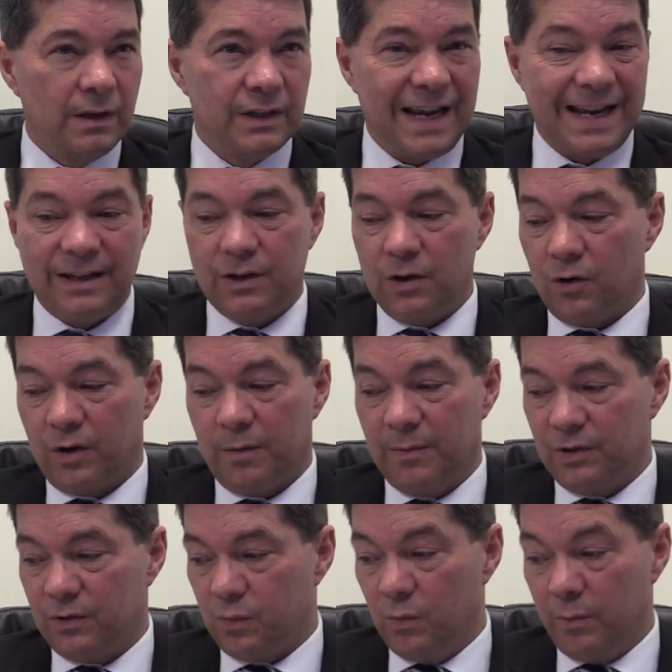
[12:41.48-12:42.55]
Tender
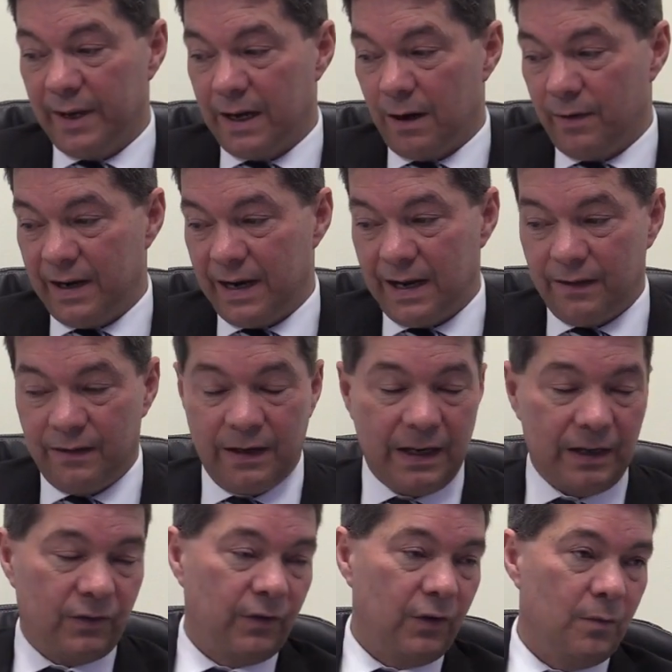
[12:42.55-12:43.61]
documents will be going out in the
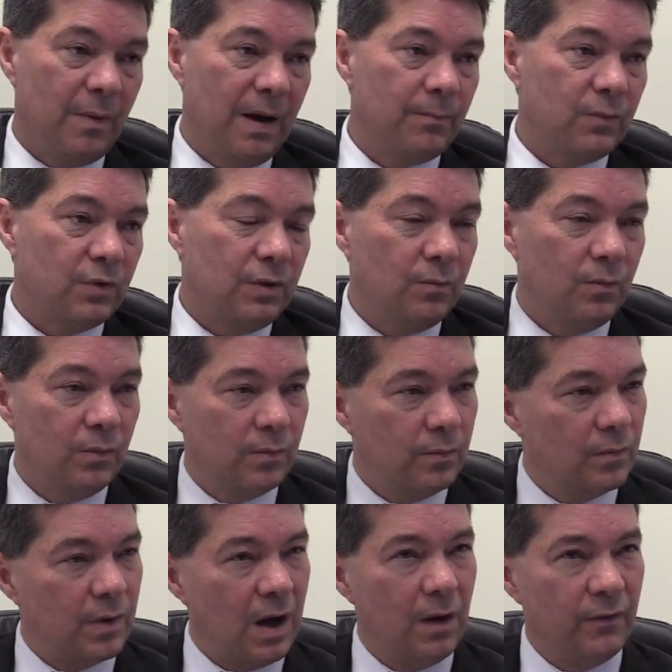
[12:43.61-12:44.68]
next few months, and
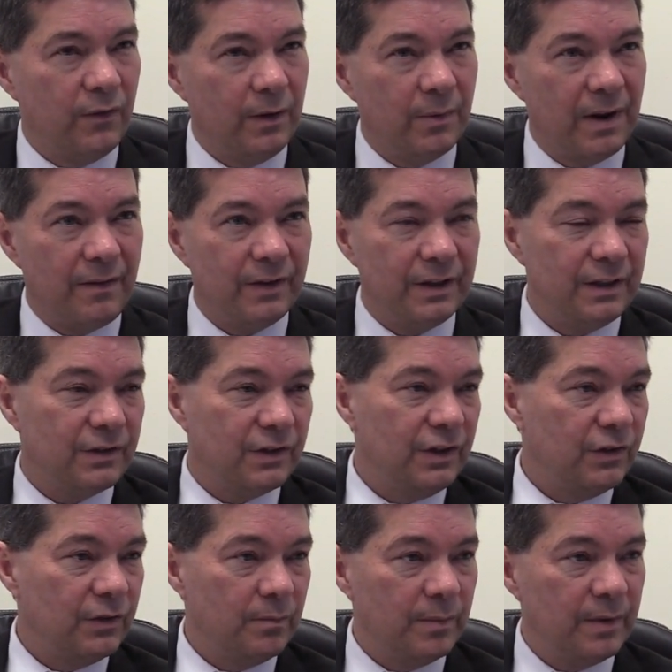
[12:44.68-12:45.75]
hopefully we'll have a
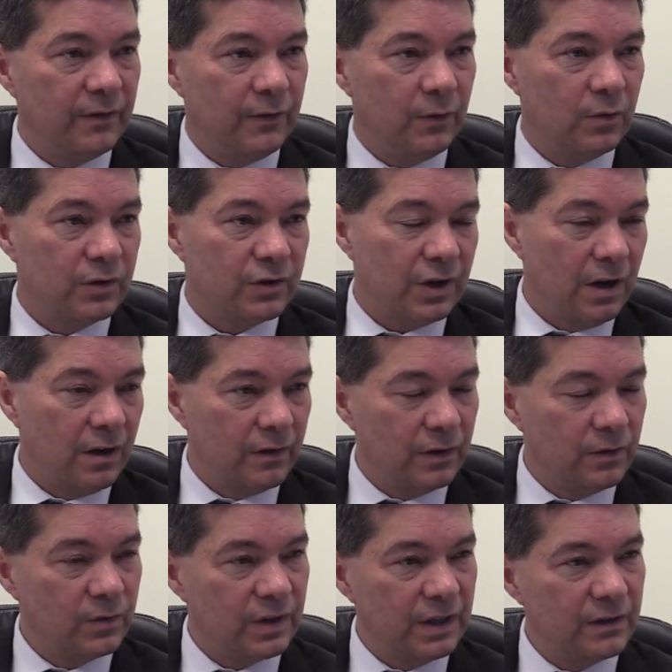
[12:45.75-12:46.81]
decision before the start of the
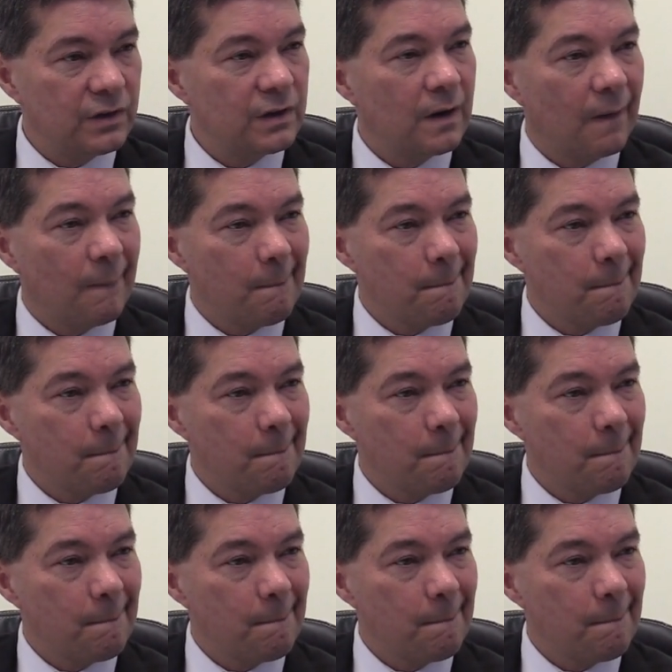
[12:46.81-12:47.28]
new season.